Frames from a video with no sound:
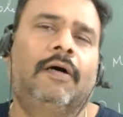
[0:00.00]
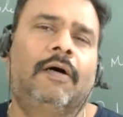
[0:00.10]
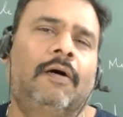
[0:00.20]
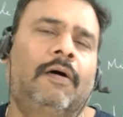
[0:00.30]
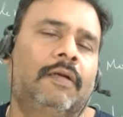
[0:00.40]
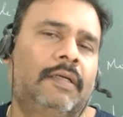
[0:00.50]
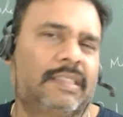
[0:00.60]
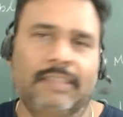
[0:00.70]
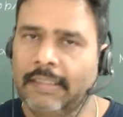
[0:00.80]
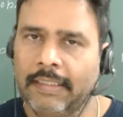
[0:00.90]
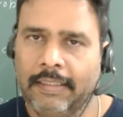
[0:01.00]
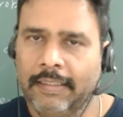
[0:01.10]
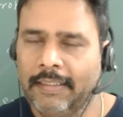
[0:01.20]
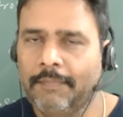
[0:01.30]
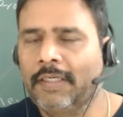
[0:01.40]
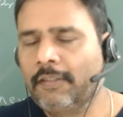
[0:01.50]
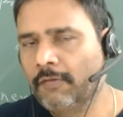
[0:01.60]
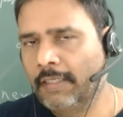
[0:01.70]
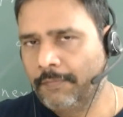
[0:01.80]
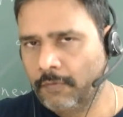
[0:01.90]
or Resnick Halliday, but you
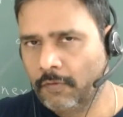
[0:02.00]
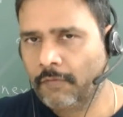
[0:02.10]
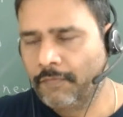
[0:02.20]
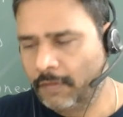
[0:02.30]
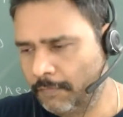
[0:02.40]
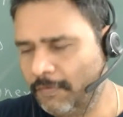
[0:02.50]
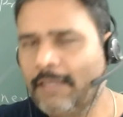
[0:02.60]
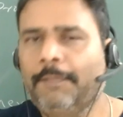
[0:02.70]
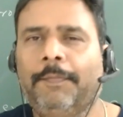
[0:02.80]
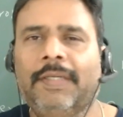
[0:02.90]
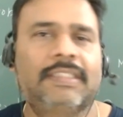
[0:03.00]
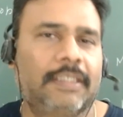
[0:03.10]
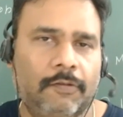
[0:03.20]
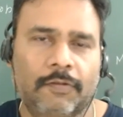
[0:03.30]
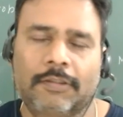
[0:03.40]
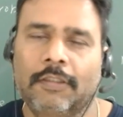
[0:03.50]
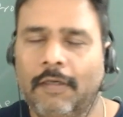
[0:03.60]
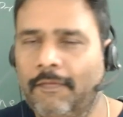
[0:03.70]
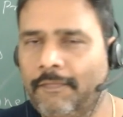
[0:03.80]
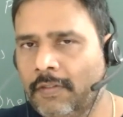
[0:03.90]
have to go for very basic question
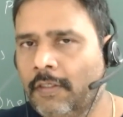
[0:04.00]
of